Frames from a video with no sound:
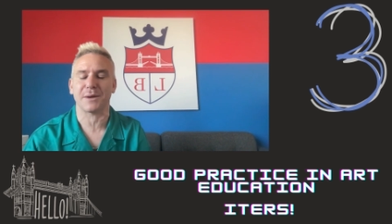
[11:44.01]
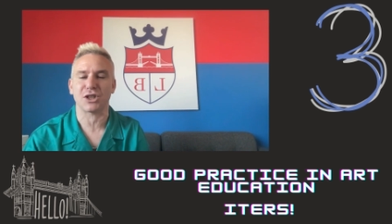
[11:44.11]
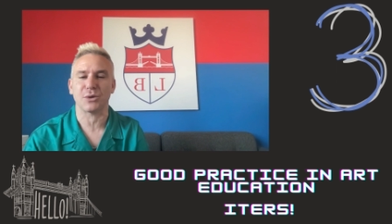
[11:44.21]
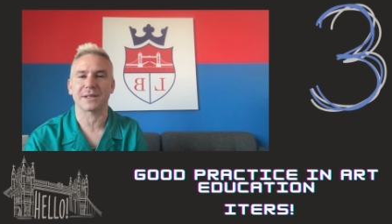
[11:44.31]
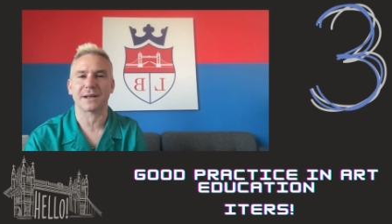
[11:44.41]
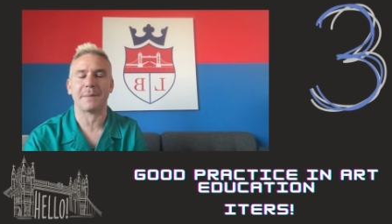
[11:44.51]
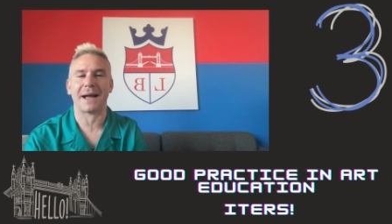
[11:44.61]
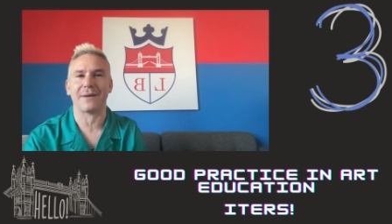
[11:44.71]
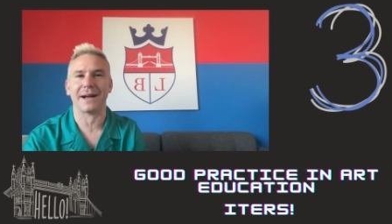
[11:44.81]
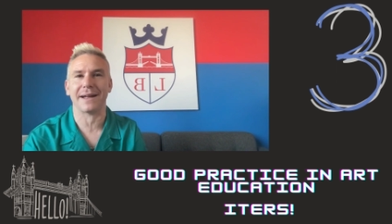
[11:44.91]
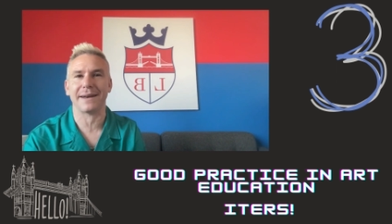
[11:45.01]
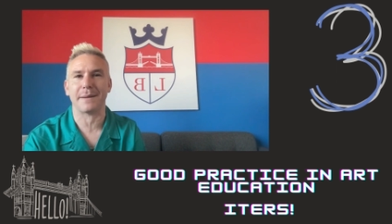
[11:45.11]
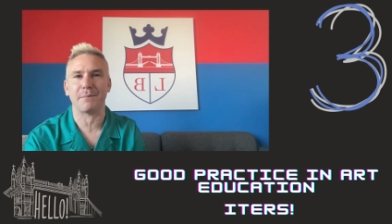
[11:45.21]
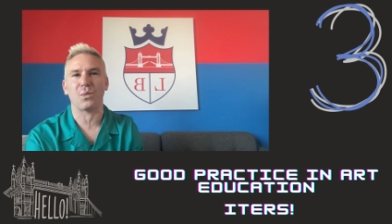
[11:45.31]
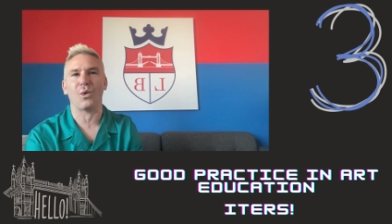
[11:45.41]
which you would come out at a
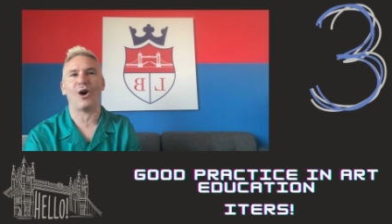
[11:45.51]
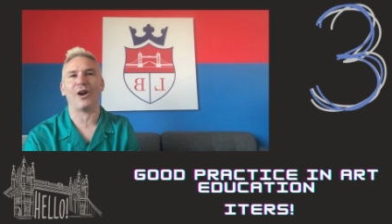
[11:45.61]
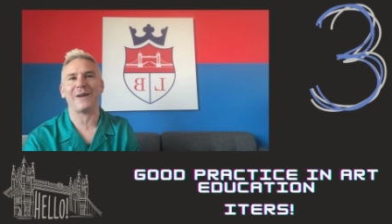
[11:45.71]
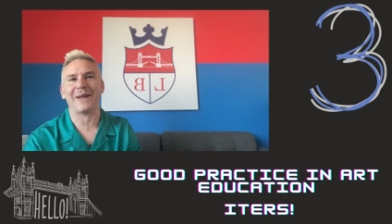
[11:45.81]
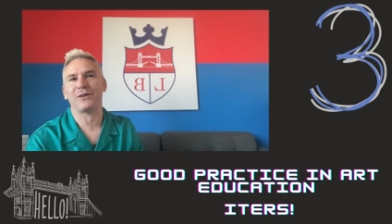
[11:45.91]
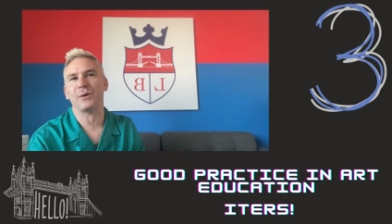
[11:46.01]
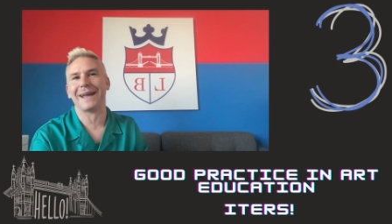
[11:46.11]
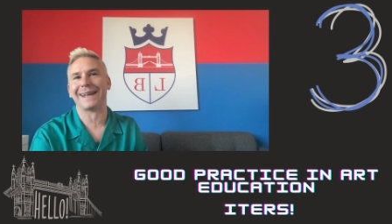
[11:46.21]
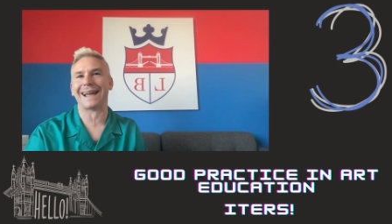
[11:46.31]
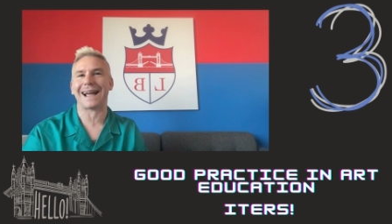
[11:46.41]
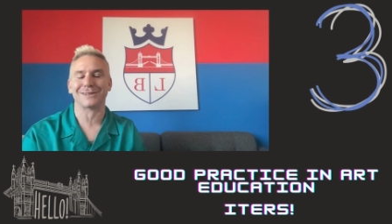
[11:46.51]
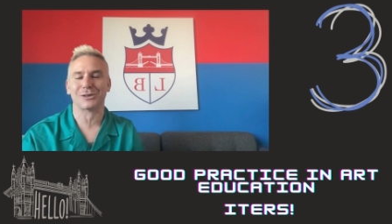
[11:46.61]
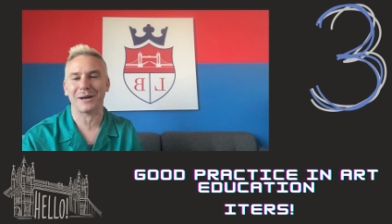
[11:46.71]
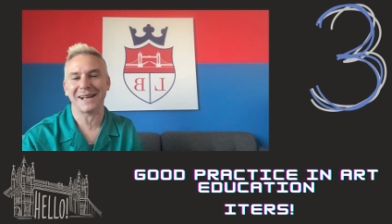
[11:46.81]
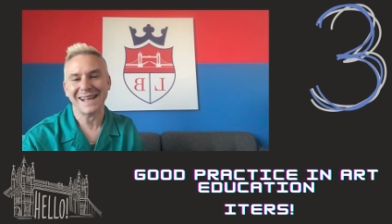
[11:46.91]
number 1 if you were
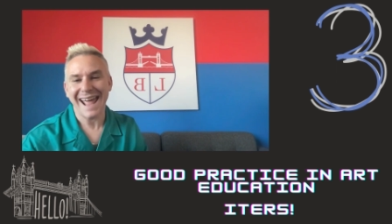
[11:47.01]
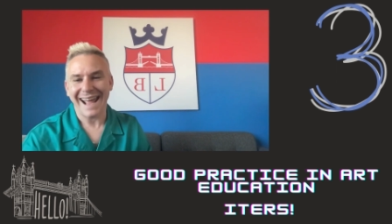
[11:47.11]
inadequate.